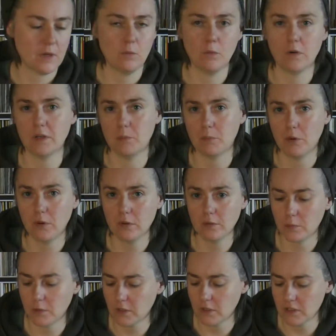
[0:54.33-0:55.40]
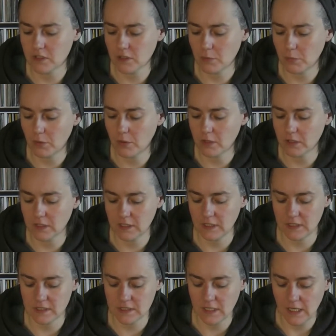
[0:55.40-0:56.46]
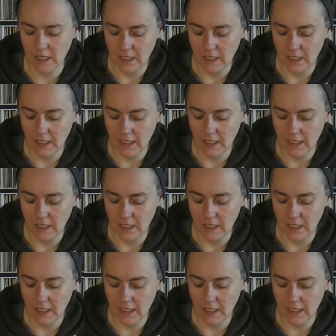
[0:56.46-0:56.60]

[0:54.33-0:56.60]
One important, one not so important is